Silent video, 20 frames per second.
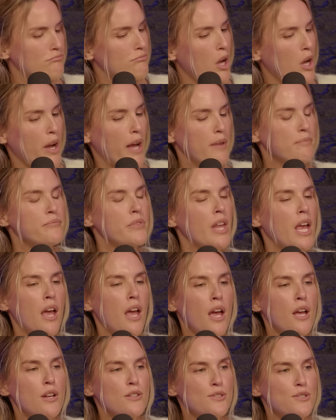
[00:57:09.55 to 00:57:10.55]
Okay. Right.
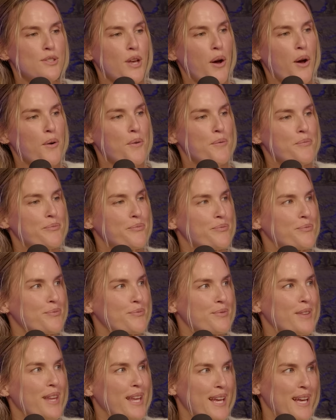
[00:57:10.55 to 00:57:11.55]
He's gotta so, pull his weight
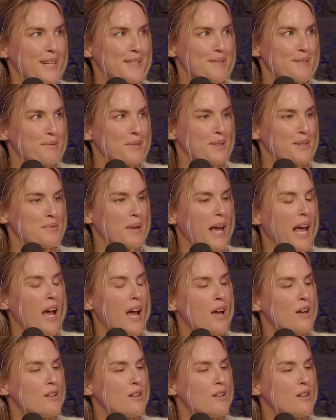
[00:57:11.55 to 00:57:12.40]
in this. He family. has to pull his weight.